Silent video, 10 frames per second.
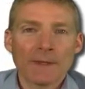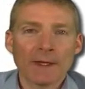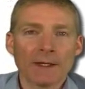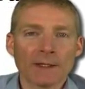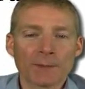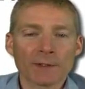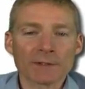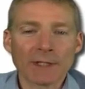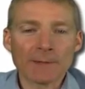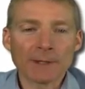and I put
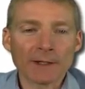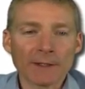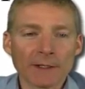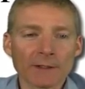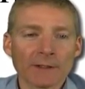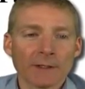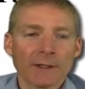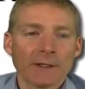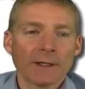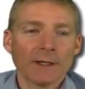his name down there,
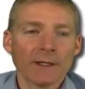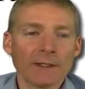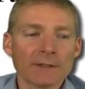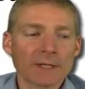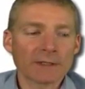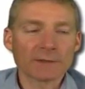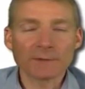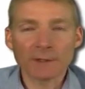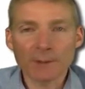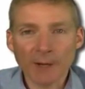and he's got this
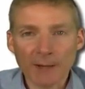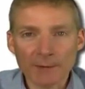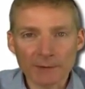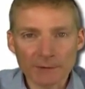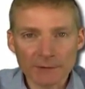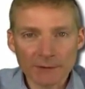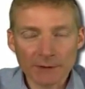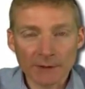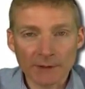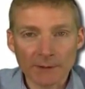very popular
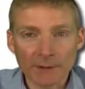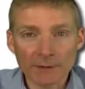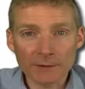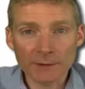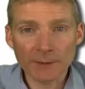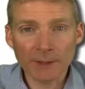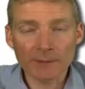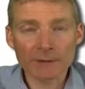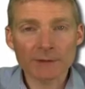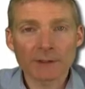article he
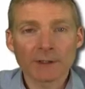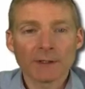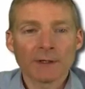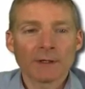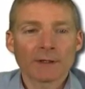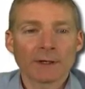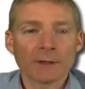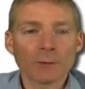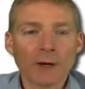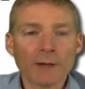published
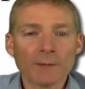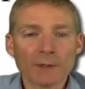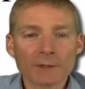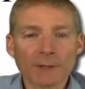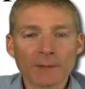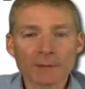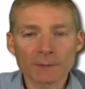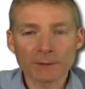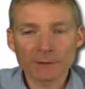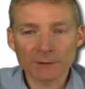called Why Most Published
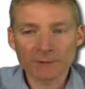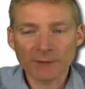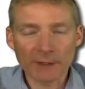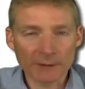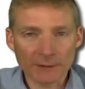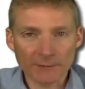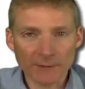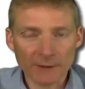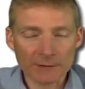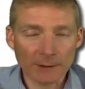Research Findings Are
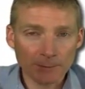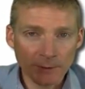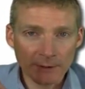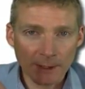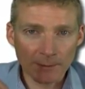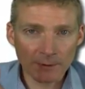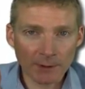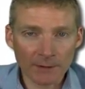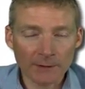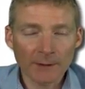False. So I'm putting that
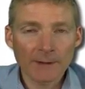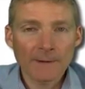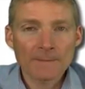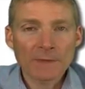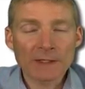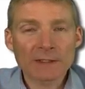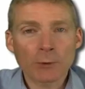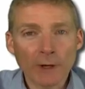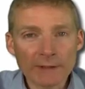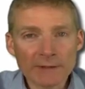below. It's
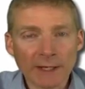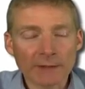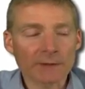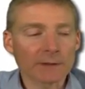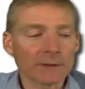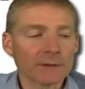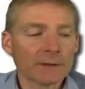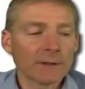quite technical.